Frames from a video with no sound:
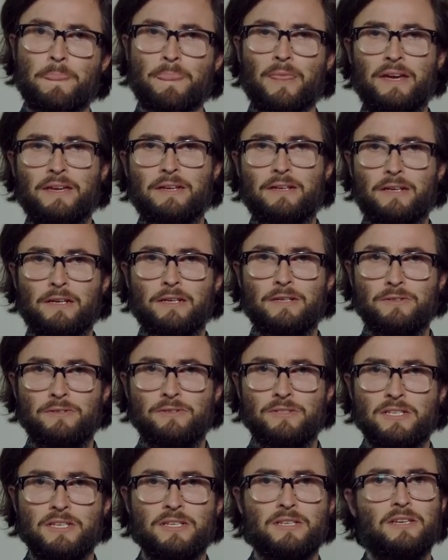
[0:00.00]

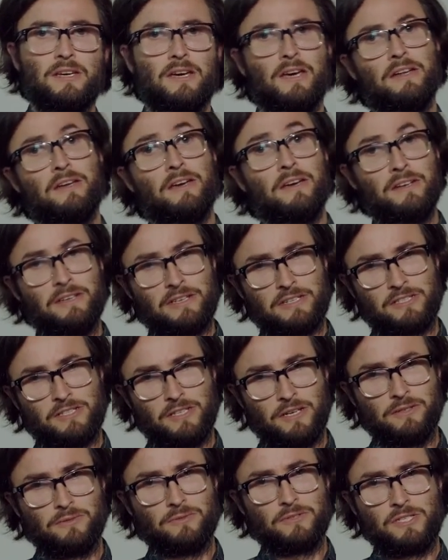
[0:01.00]
include an
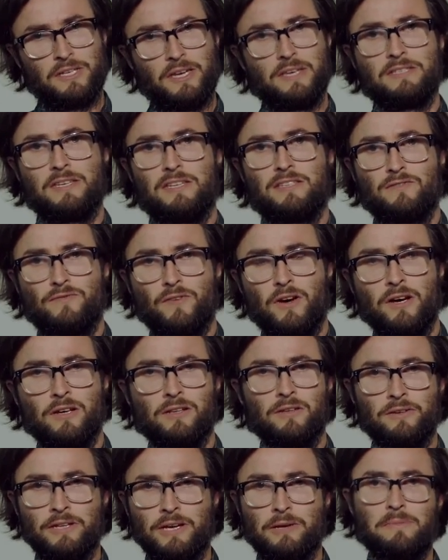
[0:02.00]
external CSS file
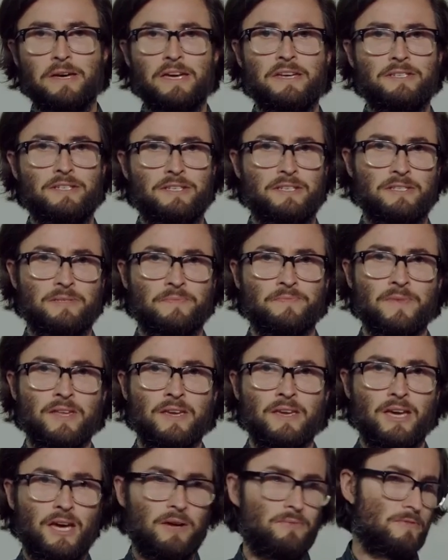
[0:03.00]
on our pages,
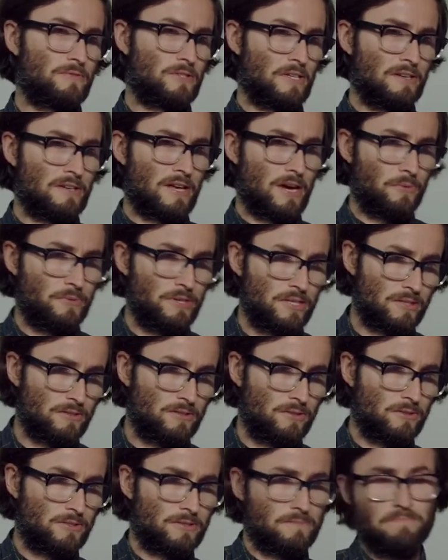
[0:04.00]
and we've seen how we can
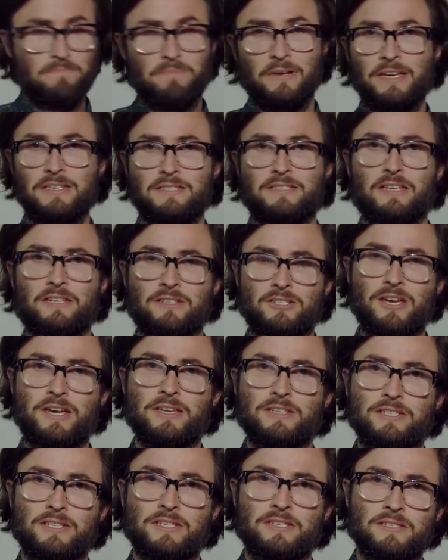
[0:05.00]
do some basic
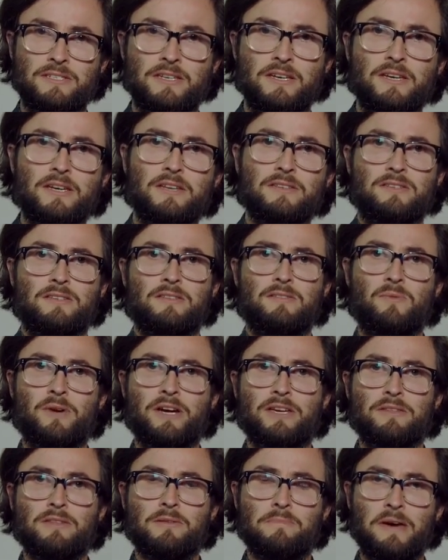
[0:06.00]
changes to the
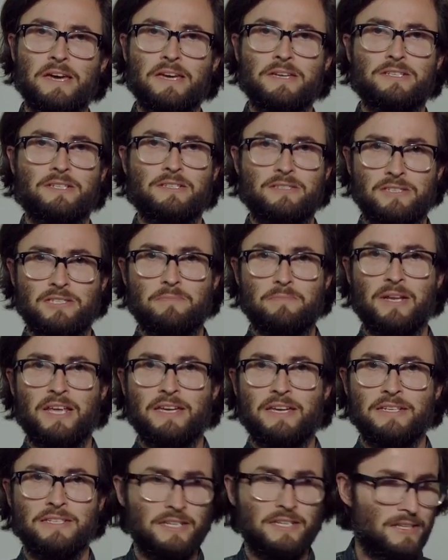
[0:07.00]
way that the page is
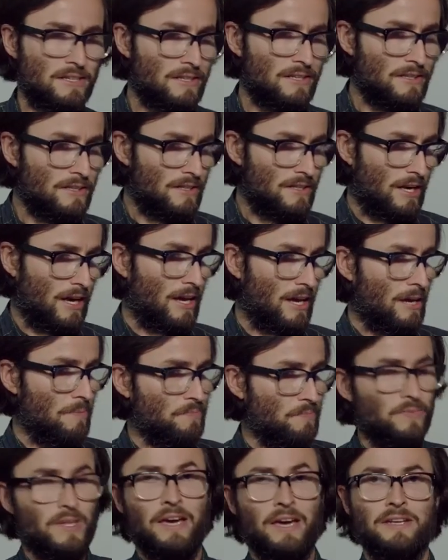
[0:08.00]
displayed.
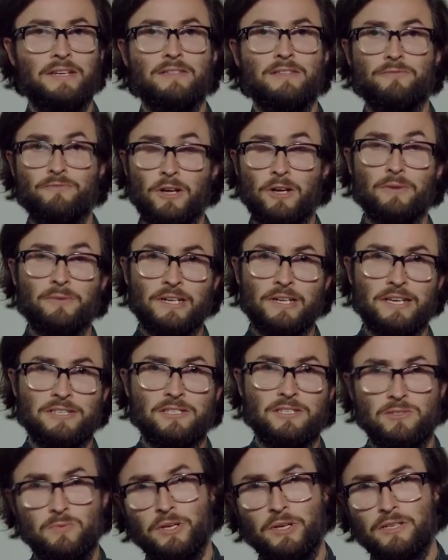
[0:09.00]
And in the following
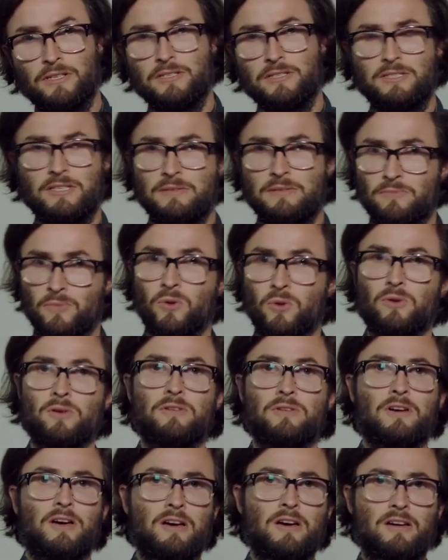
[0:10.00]
lessons we're going to see
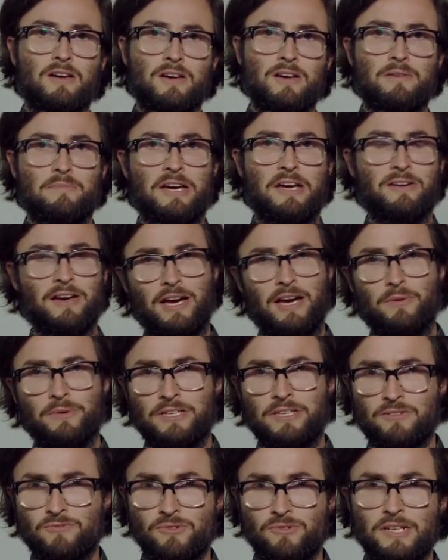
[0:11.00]
more about how we
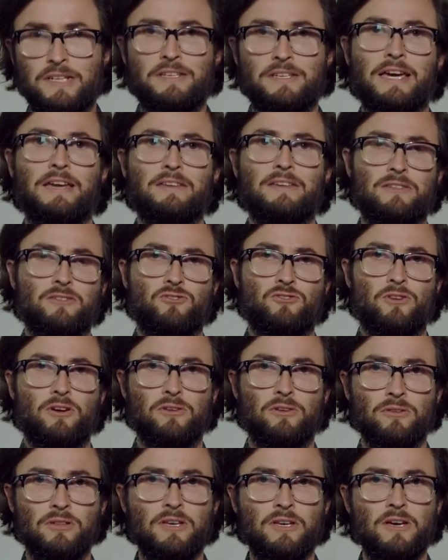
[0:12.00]
can really gain
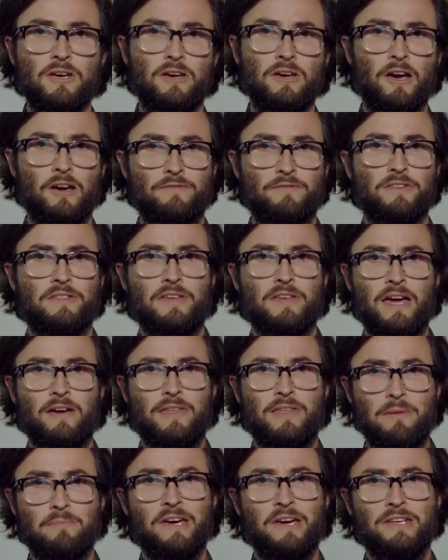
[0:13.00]
control over how
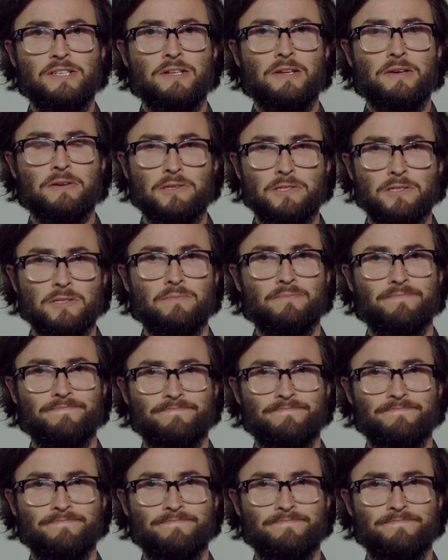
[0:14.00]
that page looks.